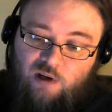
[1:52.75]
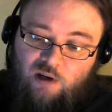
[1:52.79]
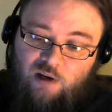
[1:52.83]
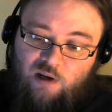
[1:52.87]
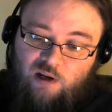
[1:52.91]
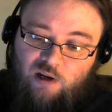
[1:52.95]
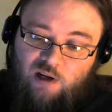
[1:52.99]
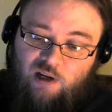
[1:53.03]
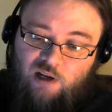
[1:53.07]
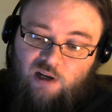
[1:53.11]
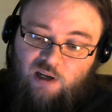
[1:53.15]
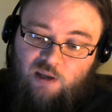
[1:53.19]

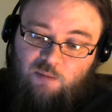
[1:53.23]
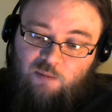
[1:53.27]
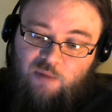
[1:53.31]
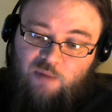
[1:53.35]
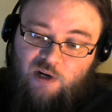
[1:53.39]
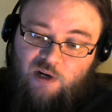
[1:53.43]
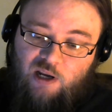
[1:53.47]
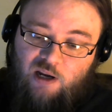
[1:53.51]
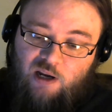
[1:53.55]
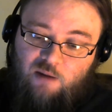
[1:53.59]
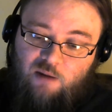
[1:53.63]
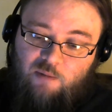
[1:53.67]
I
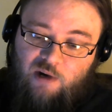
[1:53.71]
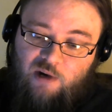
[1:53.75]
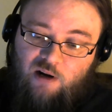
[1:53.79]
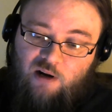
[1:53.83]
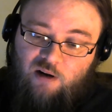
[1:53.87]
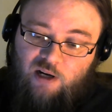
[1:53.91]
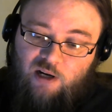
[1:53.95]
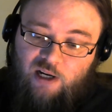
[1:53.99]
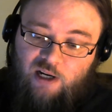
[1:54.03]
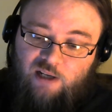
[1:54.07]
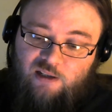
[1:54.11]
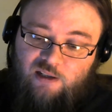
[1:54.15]
keep it at
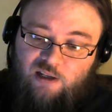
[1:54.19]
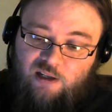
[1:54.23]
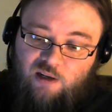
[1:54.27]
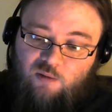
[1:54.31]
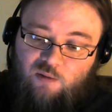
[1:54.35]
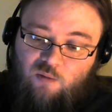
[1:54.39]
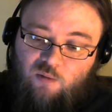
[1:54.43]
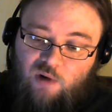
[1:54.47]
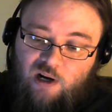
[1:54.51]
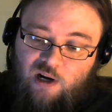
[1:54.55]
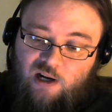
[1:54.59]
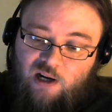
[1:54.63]
about
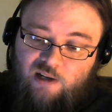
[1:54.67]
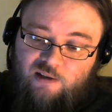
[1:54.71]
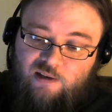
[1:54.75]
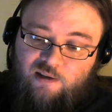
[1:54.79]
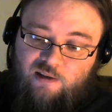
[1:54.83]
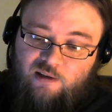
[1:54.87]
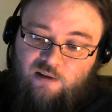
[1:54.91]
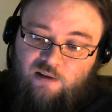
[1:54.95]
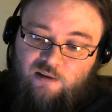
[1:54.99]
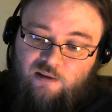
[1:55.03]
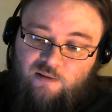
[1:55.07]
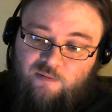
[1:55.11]
18
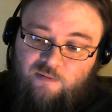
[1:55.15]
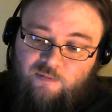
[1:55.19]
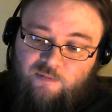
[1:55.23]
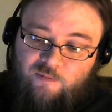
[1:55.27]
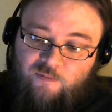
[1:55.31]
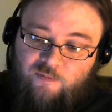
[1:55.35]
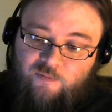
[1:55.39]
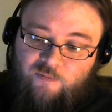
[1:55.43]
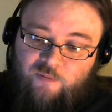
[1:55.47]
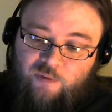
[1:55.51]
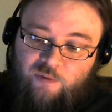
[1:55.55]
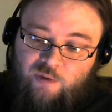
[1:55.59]
watts,
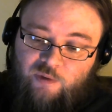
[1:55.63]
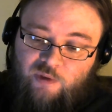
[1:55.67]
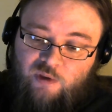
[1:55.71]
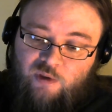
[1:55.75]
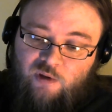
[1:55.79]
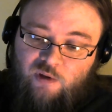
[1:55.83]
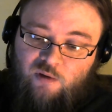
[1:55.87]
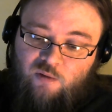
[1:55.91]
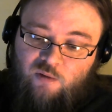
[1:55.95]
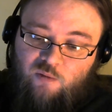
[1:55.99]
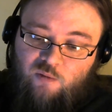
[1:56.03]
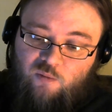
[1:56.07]

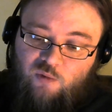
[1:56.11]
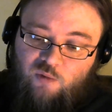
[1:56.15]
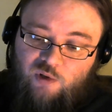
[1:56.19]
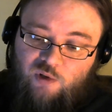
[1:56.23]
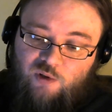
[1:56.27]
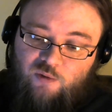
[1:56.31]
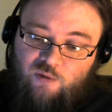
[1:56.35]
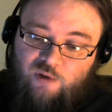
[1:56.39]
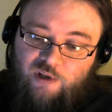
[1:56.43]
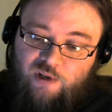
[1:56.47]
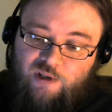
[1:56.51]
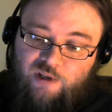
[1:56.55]

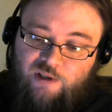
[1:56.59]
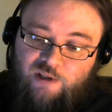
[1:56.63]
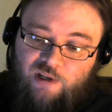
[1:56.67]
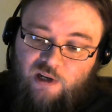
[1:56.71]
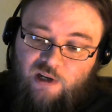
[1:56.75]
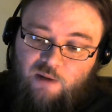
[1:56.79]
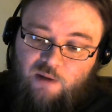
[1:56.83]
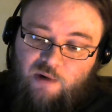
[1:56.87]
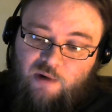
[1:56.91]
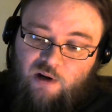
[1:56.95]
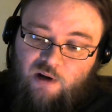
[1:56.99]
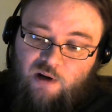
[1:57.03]
which reads
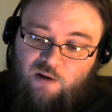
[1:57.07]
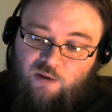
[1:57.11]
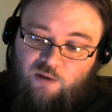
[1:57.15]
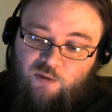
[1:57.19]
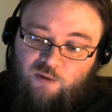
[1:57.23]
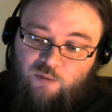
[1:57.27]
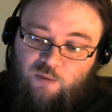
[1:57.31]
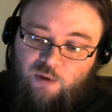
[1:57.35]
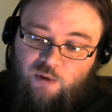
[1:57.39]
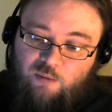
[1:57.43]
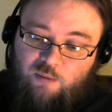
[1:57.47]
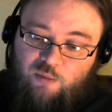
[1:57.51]
at
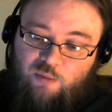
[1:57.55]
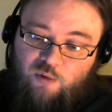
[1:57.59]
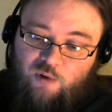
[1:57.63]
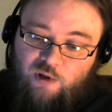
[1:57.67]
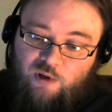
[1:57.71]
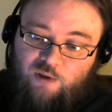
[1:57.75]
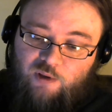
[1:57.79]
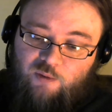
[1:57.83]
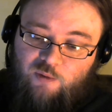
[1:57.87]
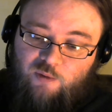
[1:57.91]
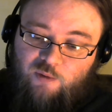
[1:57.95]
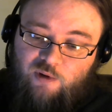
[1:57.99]
about
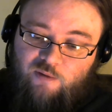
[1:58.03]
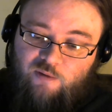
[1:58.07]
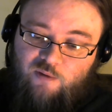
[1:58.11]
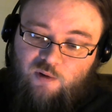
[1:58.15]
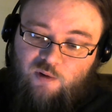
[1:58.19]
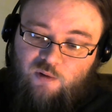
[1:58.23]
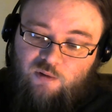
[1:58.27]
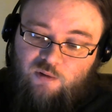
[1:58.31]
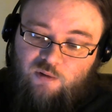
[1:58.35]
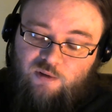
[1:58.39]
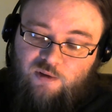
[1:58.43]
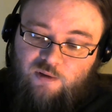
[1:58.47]
3.3
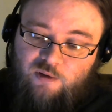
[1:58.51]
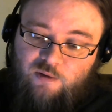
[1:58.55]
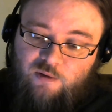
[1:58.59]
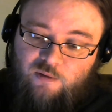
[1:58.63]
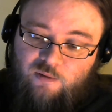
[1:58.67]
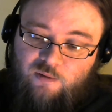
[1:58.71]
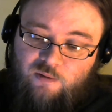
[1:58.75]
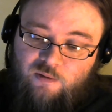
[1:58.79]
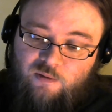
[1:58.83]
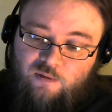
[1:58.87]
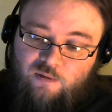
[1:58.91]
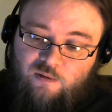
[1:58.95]

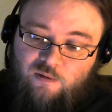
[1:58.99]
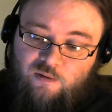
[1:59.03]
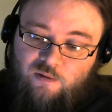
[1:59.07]
volts.